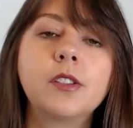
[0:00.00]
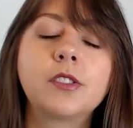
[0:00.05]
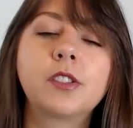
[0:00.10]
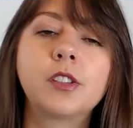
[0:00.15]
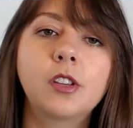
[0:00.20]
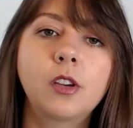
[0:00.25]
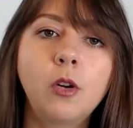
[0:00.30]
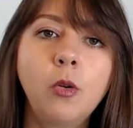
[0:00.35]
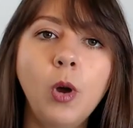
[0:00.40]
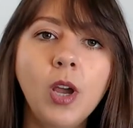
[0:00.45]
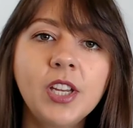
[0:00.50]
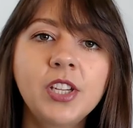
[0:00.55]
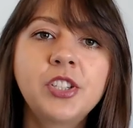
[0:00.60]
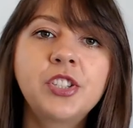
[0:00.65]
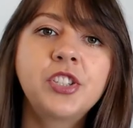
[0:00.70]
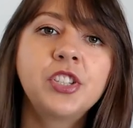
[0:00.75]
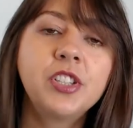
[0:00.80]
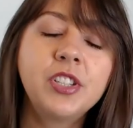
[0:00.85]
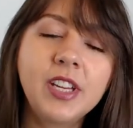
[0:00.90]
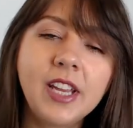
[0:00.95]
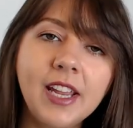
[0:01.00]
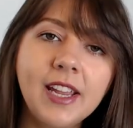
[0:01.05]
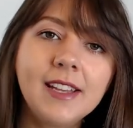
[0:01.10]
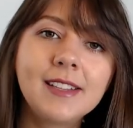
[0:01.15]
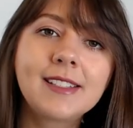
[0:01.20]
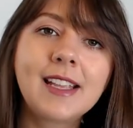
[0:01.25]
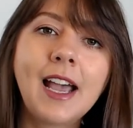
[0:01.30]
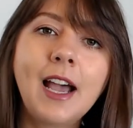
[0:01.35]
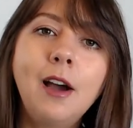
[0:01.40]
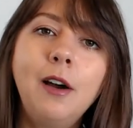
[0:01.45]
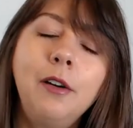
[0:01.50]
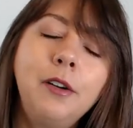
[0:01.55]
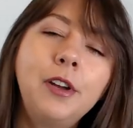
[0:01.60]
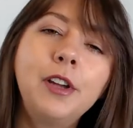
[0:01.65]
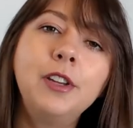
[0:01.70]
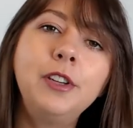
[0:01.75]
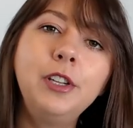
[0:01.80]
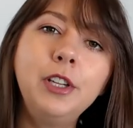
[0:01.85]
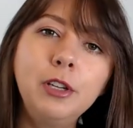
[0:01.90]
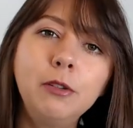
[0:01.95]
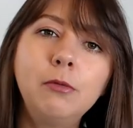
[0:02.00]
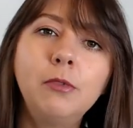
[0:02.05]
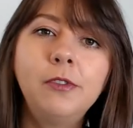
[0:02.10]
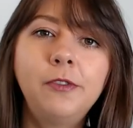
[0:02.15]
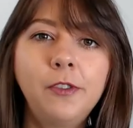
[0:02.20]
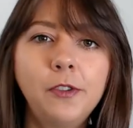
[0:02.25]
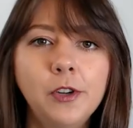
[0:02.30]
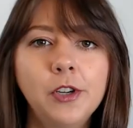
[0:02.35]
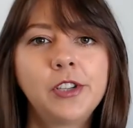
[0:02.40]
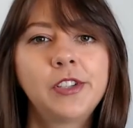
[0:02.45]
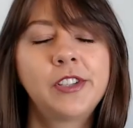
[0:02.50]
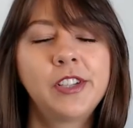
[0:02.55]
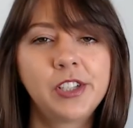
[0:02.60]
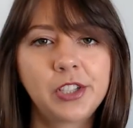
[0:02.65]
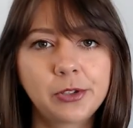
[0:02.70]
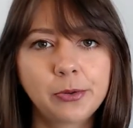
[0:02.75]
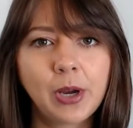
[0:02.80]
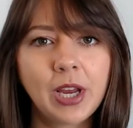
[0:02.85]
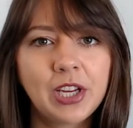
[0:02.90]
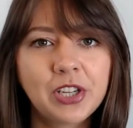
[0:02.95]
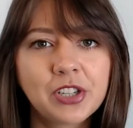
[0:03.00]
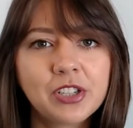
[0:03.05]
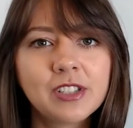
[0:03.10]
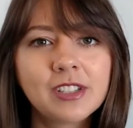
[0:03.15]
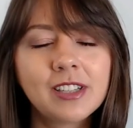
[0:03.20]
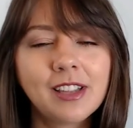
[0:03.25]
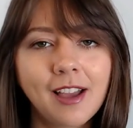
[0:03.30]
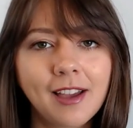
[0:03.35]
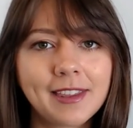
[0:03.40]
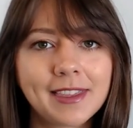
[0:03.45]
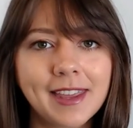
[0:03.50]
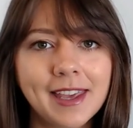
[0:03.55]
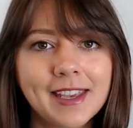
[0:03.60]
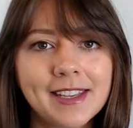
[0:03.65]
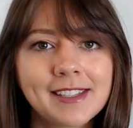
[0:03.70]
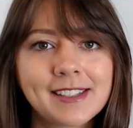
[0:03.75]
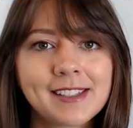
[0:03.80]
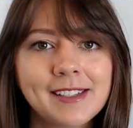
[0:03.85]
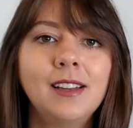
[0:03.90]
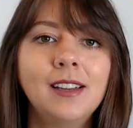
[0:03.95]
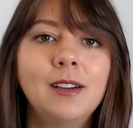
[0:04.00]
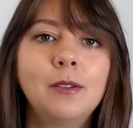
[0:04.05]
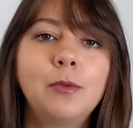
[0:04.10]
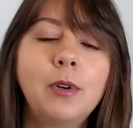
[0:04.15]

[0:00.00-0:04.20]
So the question is, how can you avoid situations like this?